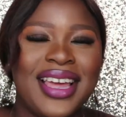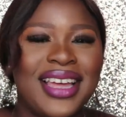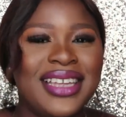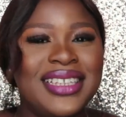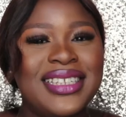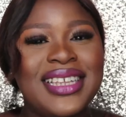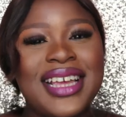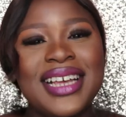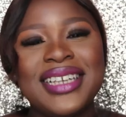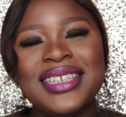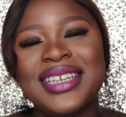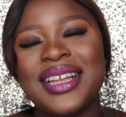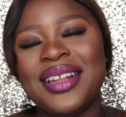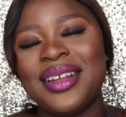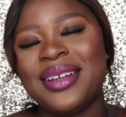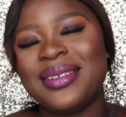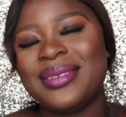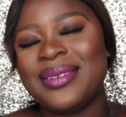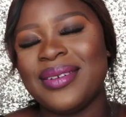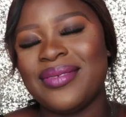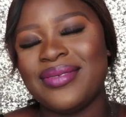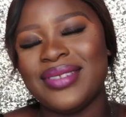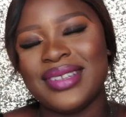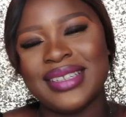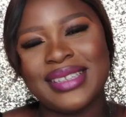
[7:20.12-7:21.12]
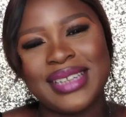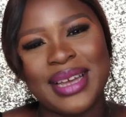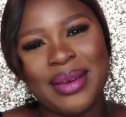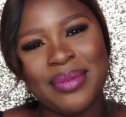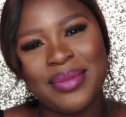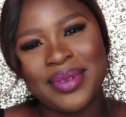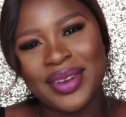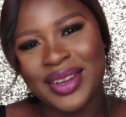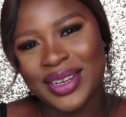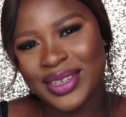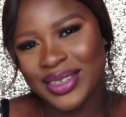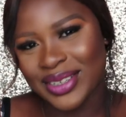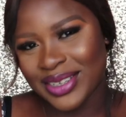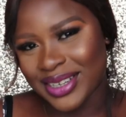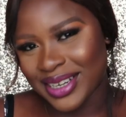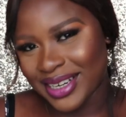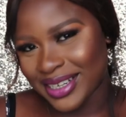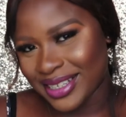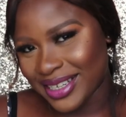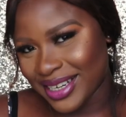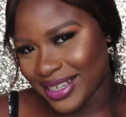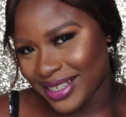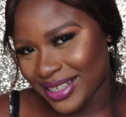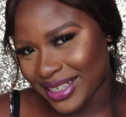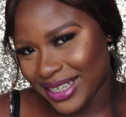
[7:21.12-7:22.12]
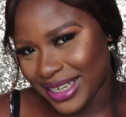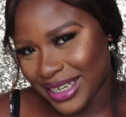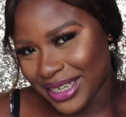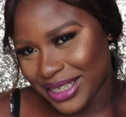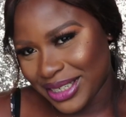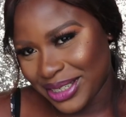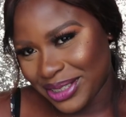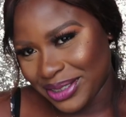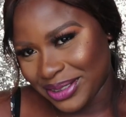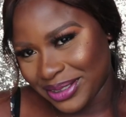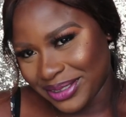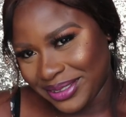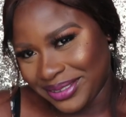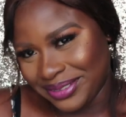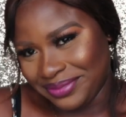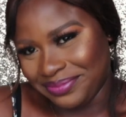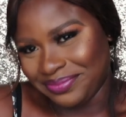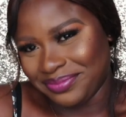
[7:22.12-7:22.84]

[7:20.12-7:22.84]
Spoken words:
it takes a lot of determination and dedication.